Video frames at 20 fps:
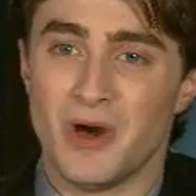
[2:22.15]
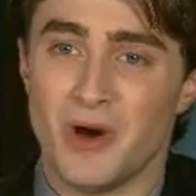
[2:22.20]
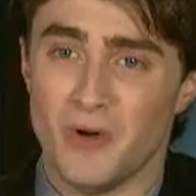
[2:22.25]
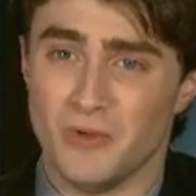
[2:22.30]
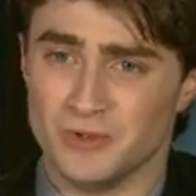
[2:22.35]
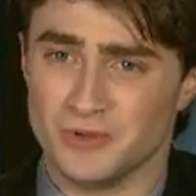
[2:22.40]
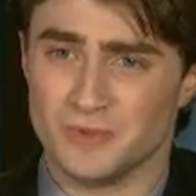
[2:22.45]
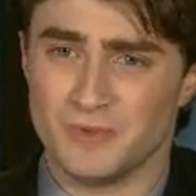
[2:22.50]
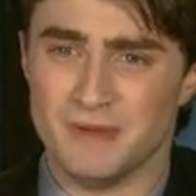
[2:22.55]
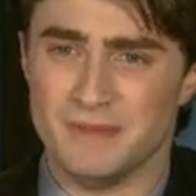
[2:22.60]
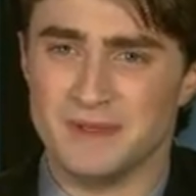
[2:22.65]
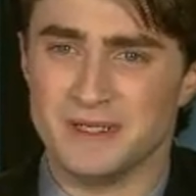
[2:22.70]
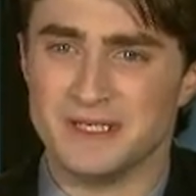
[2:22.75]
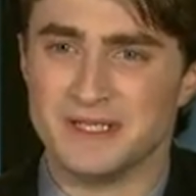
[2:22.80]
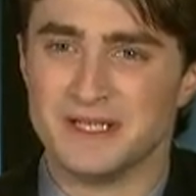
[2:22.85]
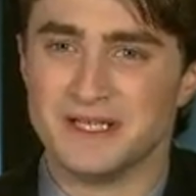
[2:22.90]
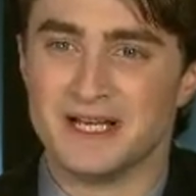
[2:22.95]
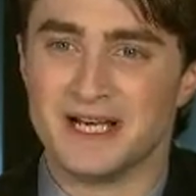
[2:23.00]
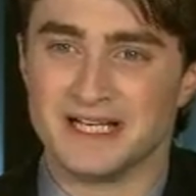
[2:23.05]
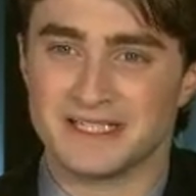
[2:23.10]
older women
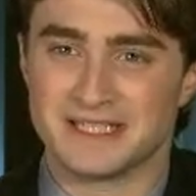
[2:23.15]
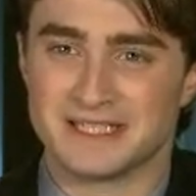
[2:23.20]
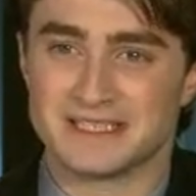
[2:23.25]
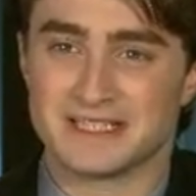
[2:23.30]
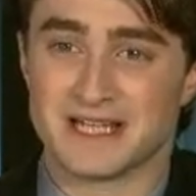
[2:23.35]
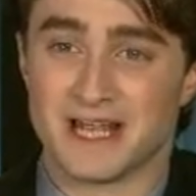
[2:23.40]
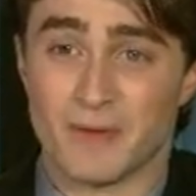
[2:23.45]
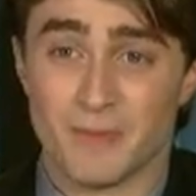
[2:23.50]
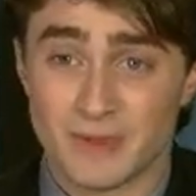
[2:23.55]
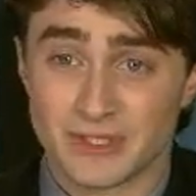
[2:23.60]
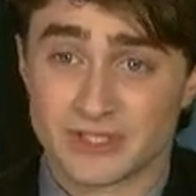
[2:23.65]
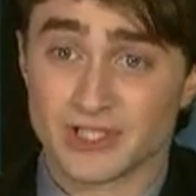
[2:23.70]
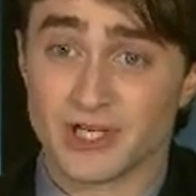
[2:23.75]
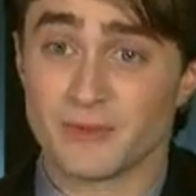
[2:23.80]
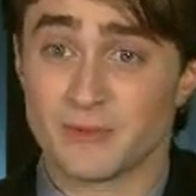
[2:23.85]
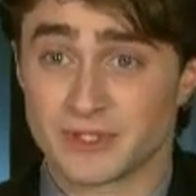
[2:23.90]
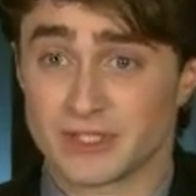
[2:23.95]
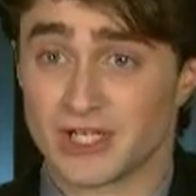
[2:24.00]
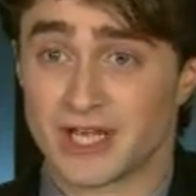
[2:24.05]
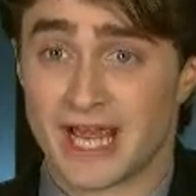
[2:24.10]
and things like that,
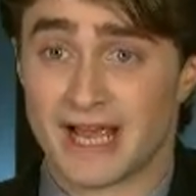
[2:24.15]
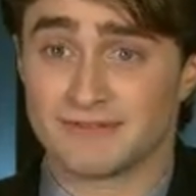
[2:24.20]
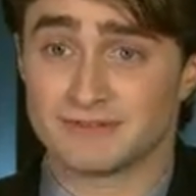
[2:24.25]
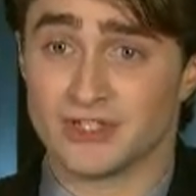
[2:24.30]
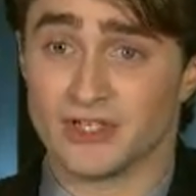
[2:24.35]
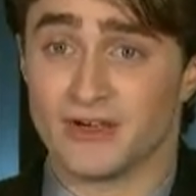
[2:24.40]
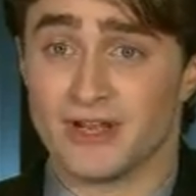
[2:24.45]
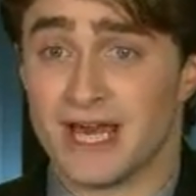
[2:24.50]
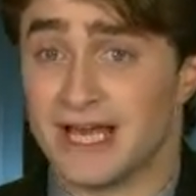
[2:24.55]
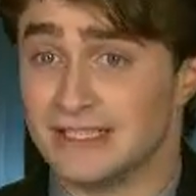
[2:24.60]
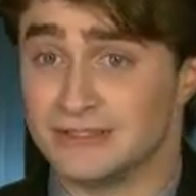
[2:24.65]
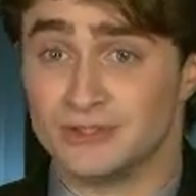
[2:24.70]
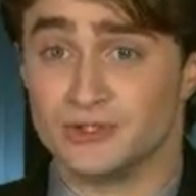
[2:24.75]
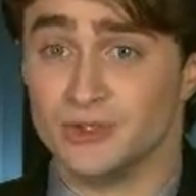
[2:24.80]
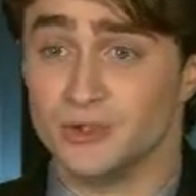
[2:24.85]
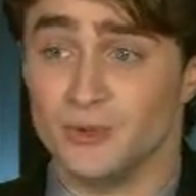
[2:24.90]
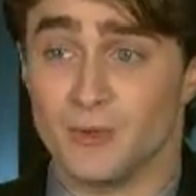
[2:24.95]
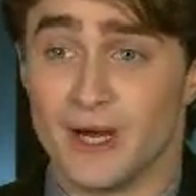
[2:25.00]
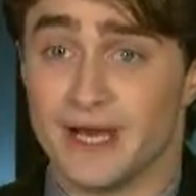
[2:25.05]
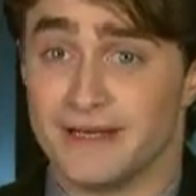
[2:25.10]
which I have done and
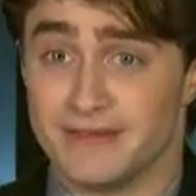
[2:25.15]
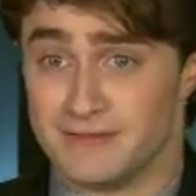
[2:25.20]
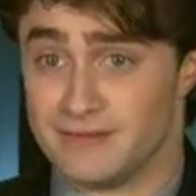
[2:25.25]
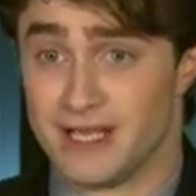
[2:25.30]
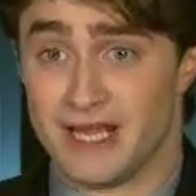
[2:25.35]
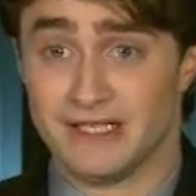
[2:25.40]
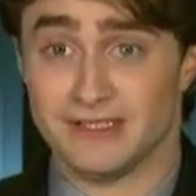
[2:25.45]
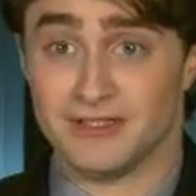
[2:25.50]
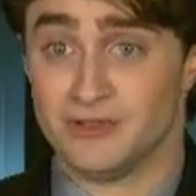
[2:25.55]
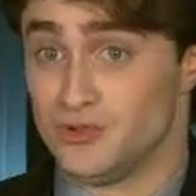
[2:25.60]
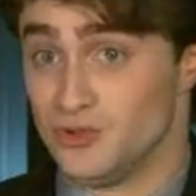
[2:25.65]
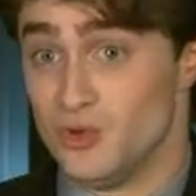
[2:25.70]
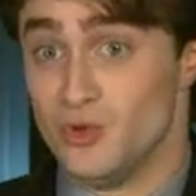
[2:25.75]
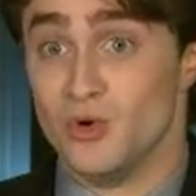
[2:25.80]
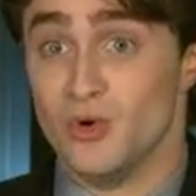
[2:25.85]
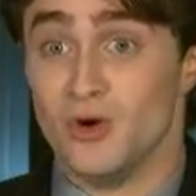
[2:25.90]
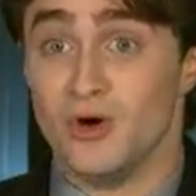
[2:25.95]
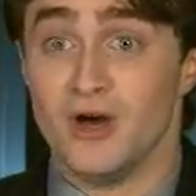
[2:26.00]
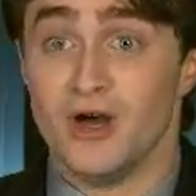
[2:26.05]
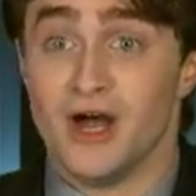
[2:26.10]
do and
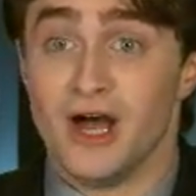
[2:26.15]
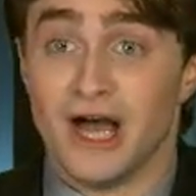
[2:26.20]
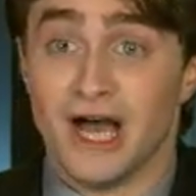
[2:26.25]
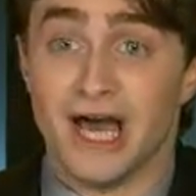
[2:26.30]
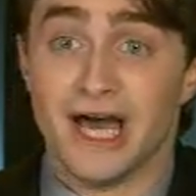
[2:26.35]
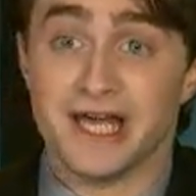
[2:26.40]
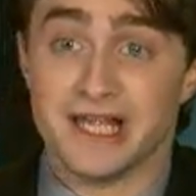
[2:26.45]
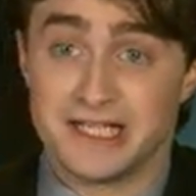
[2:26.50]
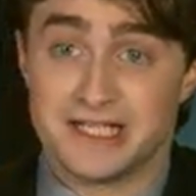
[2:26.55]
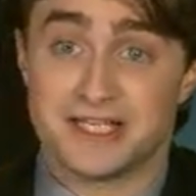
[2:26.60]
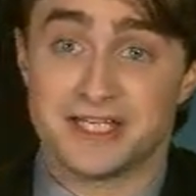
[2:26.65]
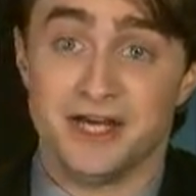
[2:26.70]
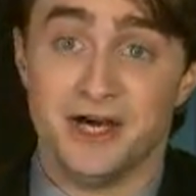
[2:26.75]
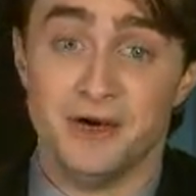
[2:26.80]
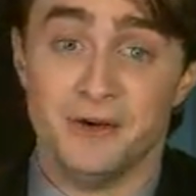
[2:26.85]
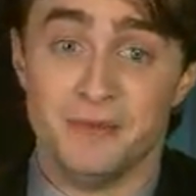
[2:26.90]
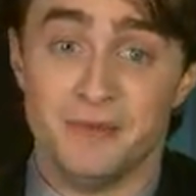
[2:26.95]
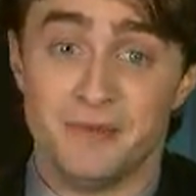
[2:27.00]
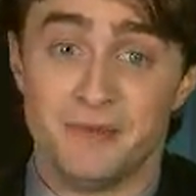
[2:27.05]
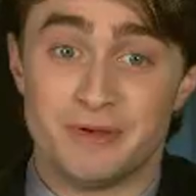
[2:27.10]
adore, and
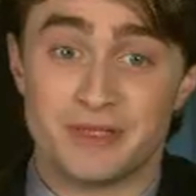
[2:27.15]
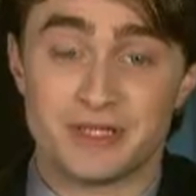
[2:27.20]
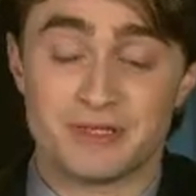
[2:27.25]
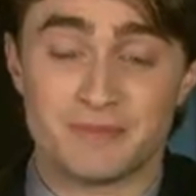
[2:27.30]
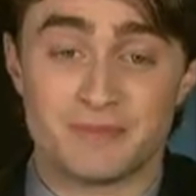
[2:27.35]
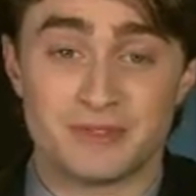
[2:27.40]
but